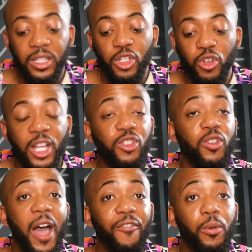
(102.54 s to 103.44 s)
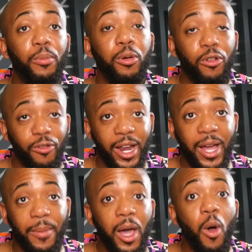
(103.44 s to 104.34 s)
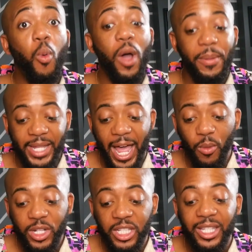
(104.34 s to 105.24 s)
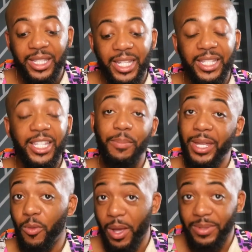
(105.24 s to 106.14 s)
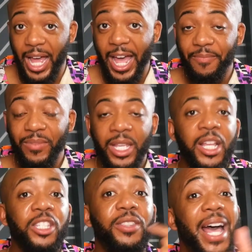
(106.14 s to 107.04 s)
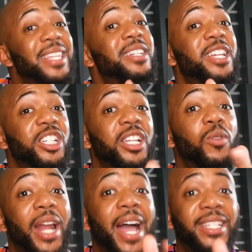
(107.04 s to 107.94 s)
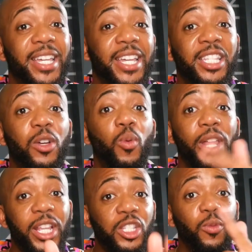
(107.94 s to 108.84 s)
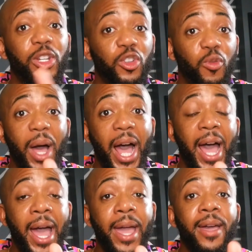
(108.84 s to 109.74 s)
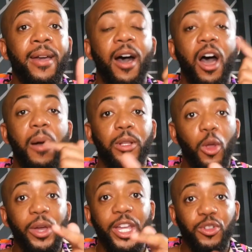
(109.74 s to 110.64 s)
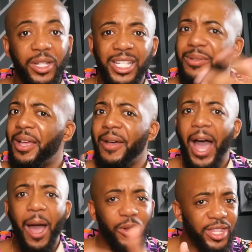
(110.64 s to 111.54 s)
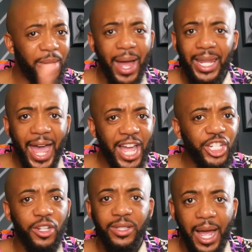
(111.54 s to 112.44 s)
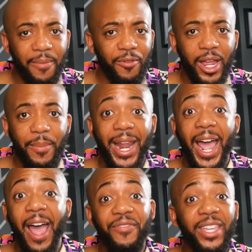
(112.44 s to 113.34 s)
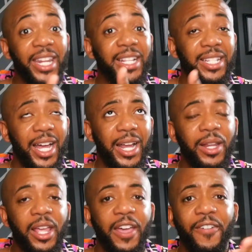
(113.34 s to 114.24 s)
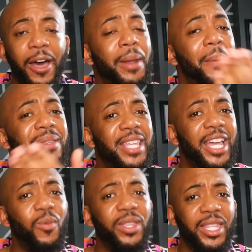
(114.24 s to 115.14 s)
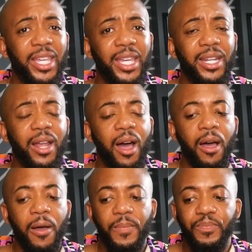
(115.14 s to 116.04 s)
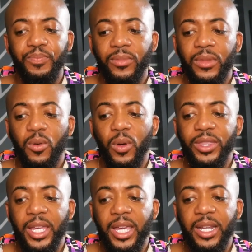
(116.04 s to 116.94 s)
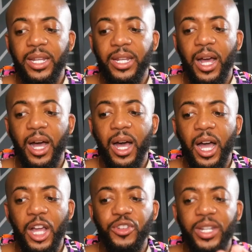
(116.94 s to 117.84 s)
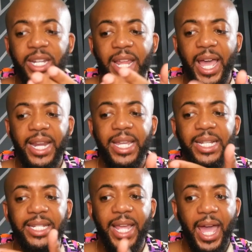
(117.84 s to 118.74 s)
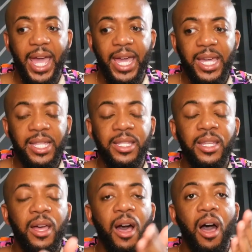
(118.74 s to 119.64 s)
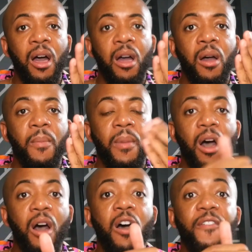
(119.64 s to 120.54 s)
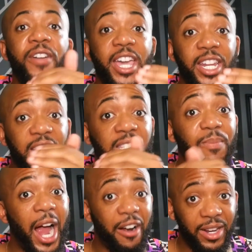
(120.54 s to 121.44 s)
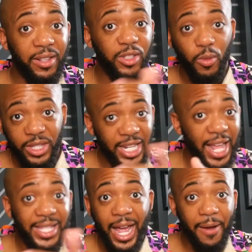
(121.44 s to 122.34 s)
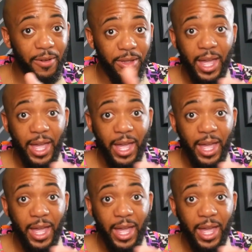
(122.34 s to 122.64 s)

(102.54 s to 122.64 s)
the Trust Travel Program website, which is the TTP website. So that's initially what I did to went in to renew my global entry, because I'm within my last year time frame and I have to get it done, if I'm not mistaken, within 180 days of it expiring. So within that time frame